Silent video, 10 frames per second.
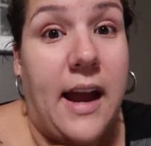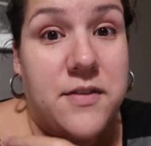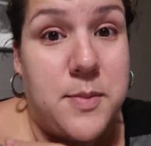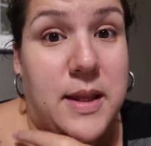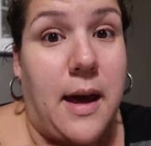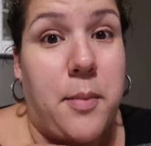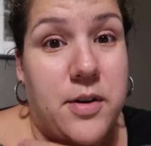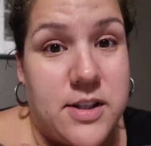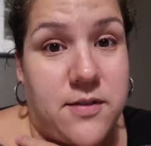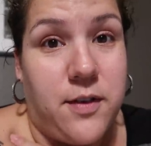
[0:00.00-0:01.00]
I have to be that
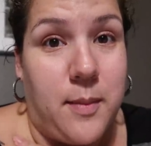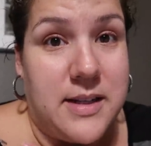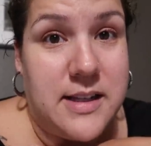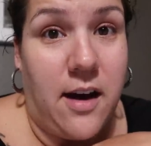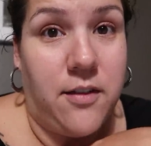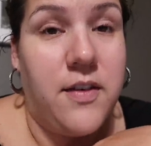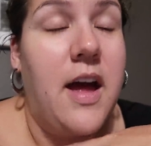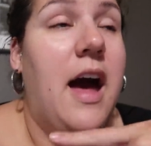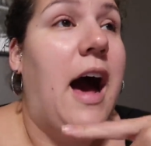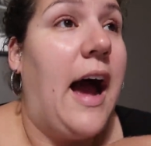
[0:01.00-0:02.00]
person for myself.
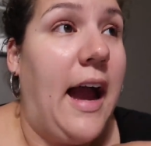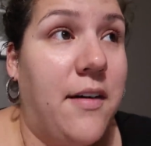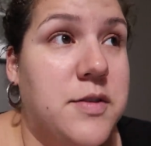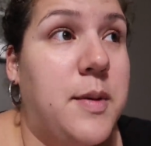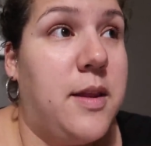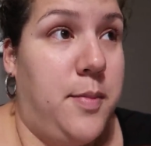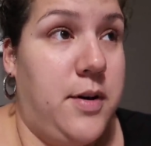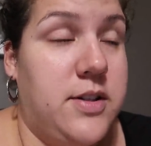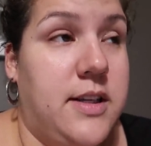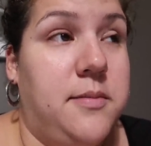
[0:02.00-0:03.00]
I have to be the
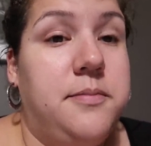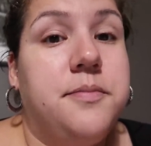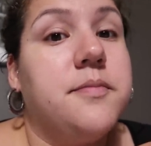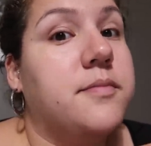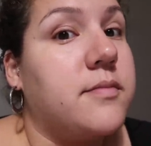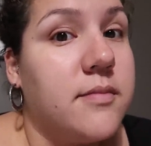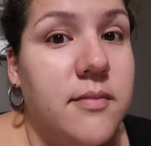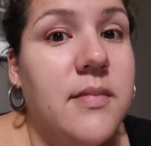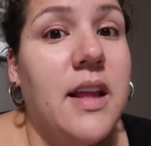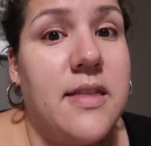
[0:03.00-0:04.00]
person
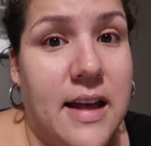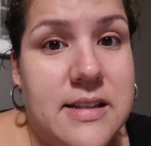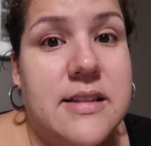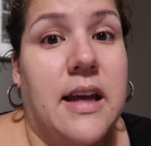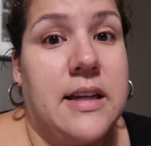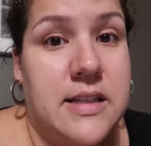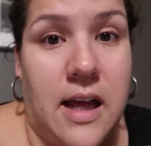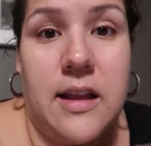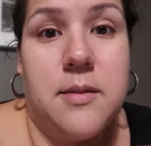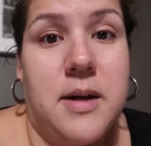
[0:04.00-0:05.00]
that's, like,
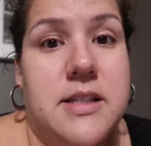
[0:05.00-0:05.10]
telling